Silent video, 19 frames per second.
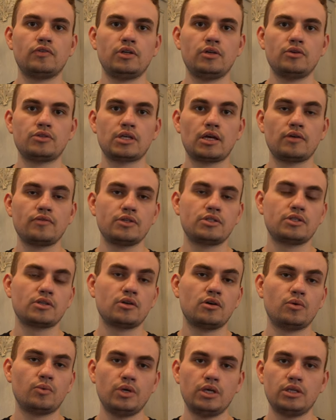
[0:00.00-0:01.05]
with videos every
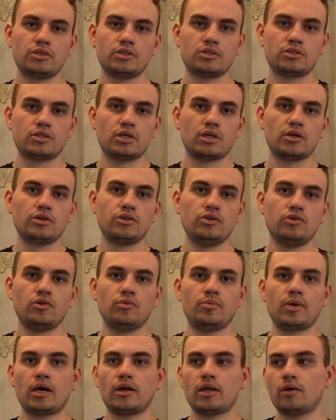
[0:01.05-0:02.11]
single week just telling you
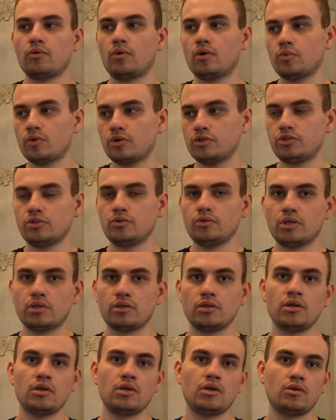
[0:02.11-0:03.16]
about what we're doing